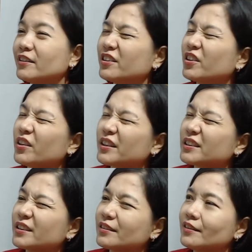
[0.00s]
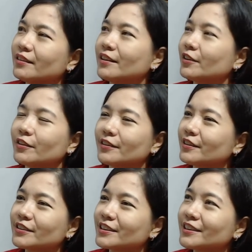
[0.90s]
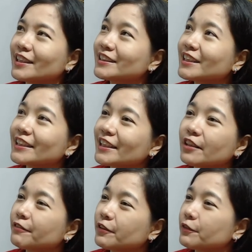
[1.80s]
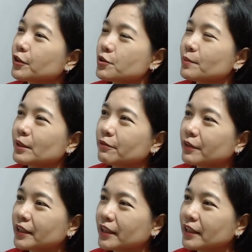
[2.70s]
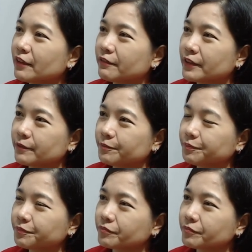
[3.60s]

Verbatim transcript: know, it's in... You know, there's that's not enough enrichment for an well, elephant. Also, I